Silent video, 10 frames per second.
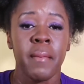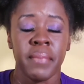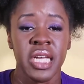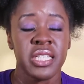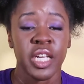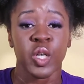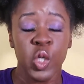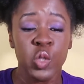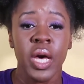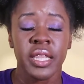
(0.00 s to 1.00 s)
amazing,
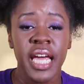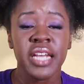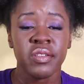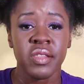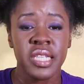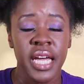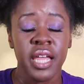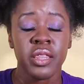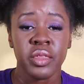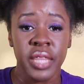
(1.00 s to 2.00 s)
because at the end of the day,
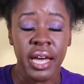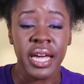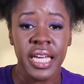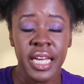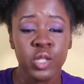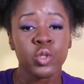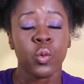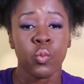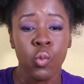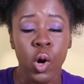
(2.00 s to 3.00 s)
they're here
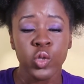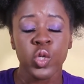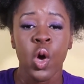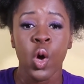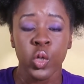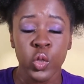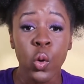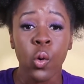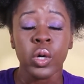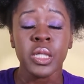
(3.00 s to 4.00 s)
to watch
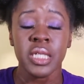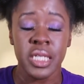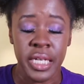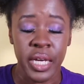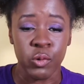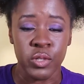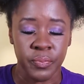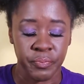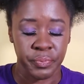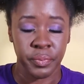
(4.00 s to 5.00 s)
your skills.
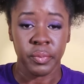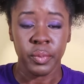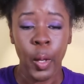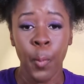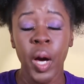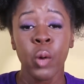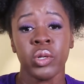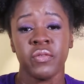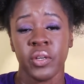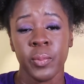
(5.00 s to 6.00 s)
But
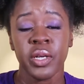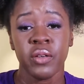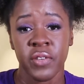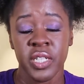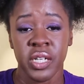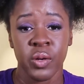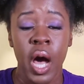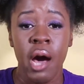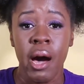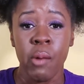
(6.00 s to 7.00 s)
when filming your video,
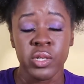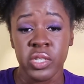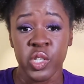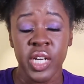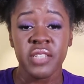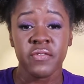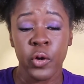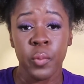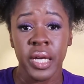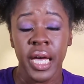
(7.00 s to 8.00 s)
I would suggest
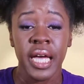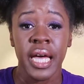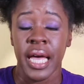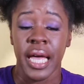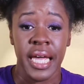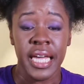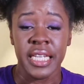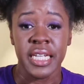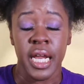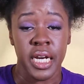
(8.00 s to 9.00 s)
filming it
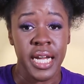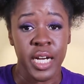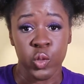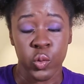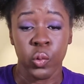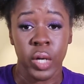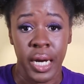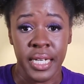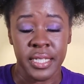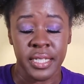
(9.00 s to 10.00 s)
in natural
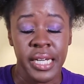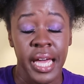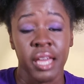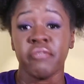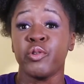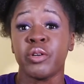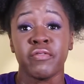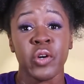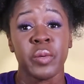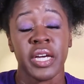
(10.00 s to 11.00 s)
light. If you can
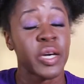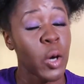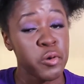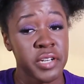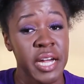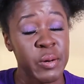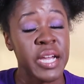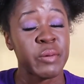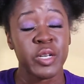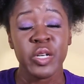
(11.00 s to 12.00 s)
film it in golden hour,
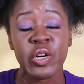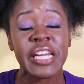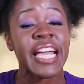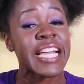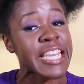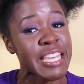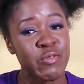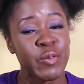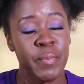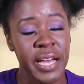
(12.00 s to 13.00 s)
it would look
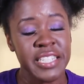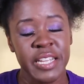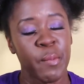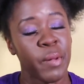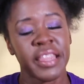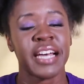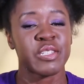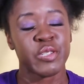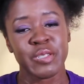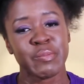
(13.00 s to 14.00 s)
even better, but
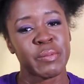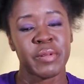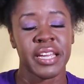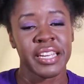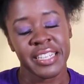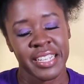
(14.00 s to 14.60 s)
that's just me being